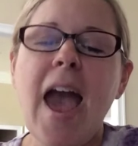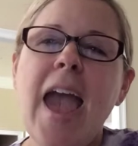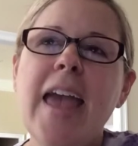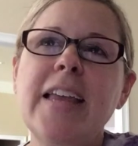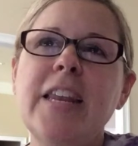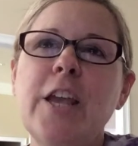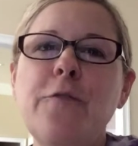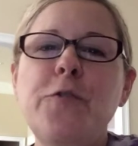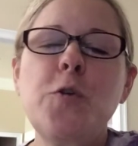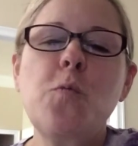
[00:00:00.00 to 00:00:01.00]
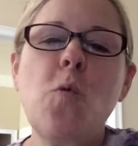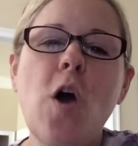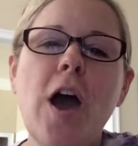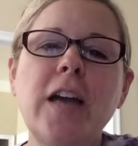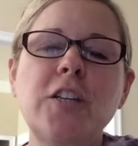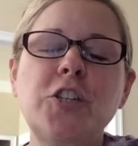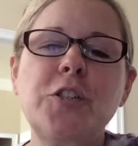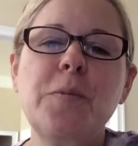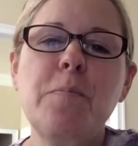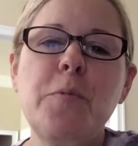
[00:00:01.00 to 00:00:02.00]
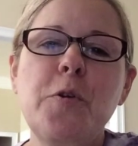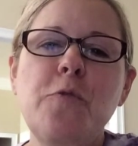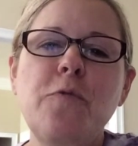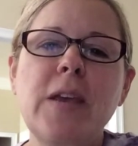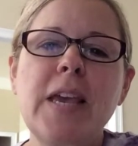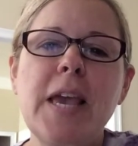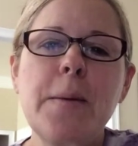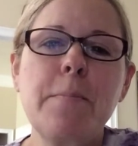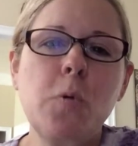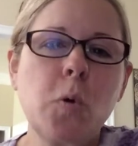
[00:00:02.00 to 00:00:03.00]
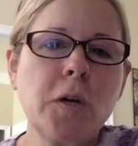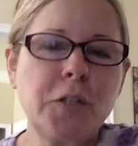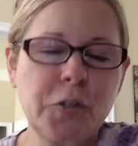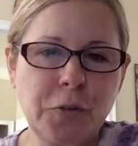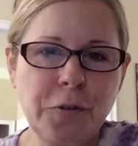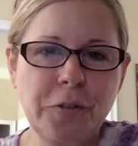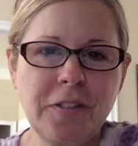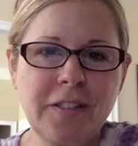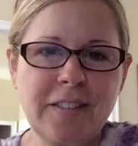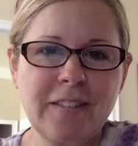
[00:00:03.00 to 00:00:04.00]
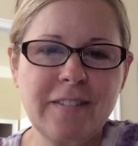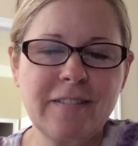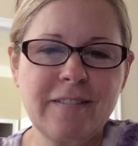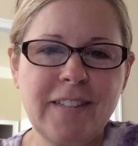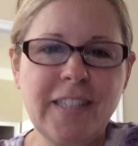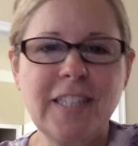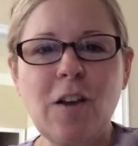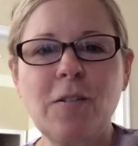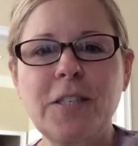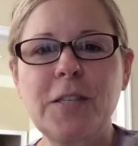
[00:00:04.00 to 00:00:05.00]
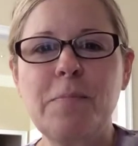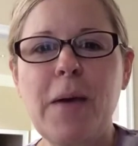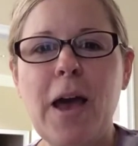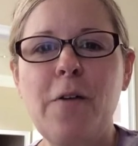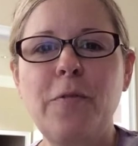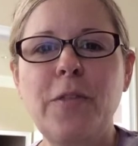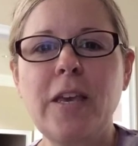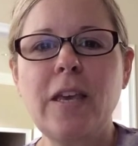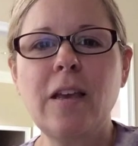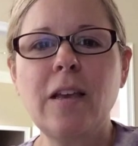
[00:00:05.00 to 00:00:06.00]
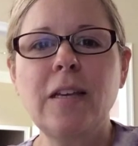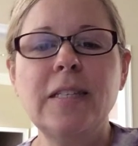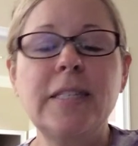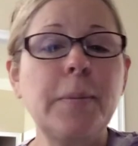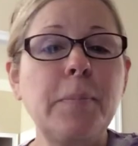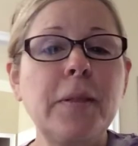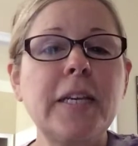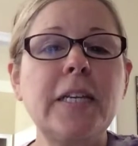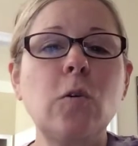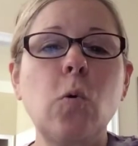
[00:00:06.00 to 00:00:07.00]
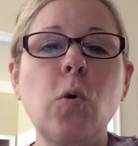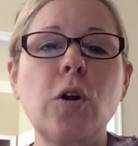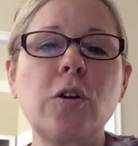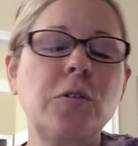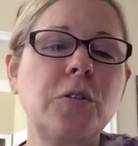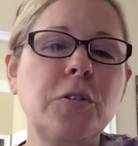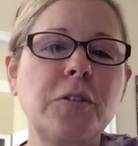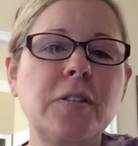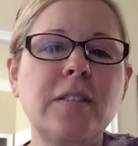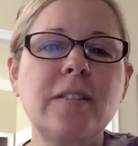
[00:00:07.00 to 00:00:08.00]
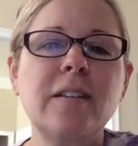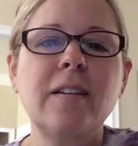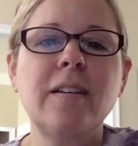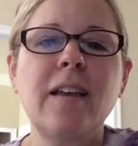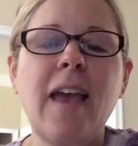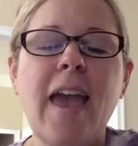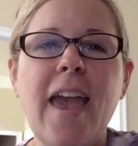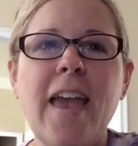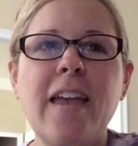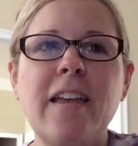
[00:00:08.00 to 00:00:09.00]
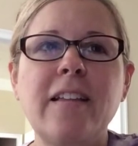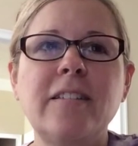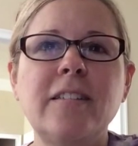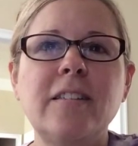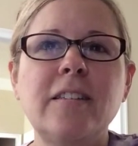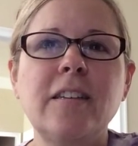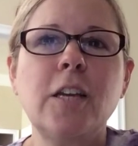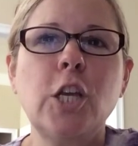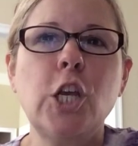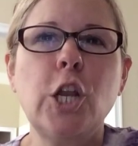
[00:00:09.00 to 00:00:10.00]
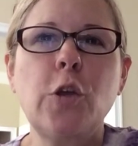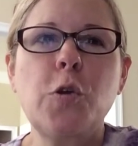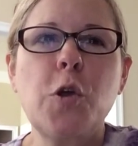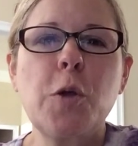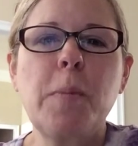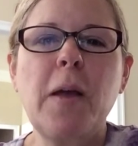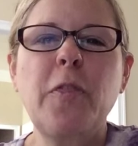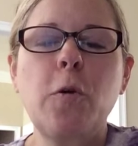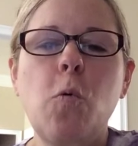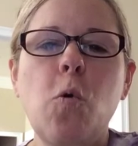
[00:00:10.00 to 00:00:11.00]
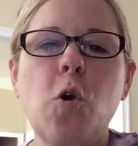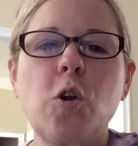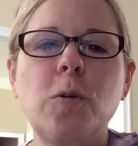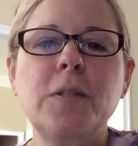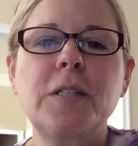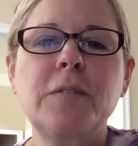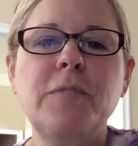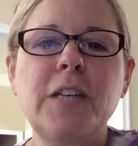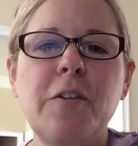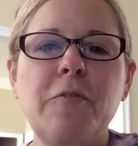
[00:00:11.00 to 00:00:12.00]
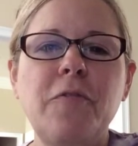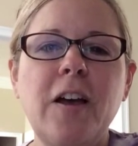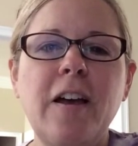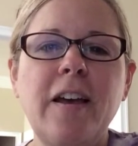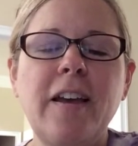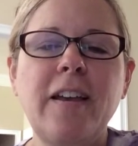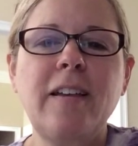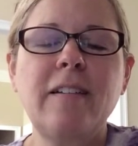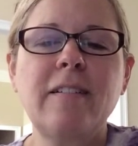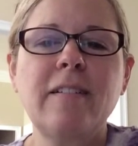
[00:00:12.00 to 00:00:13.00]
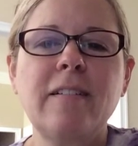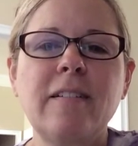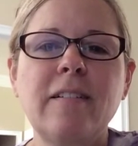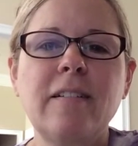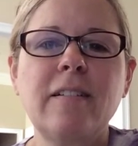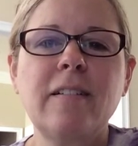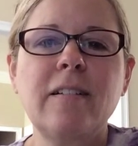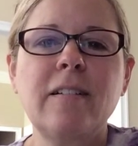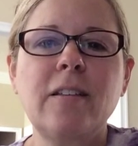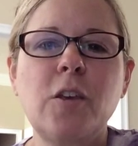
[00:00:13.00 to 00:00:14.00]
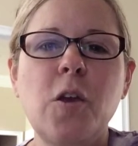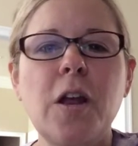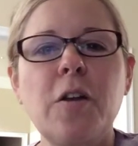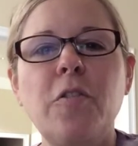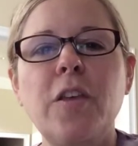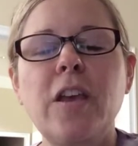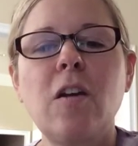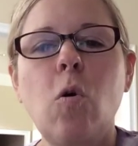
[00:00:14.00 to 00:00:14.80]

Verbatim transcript: And if you watch the movie Immortals, it talks about the Sibylline oracles and you know you hear about the oracles of delphi you hear the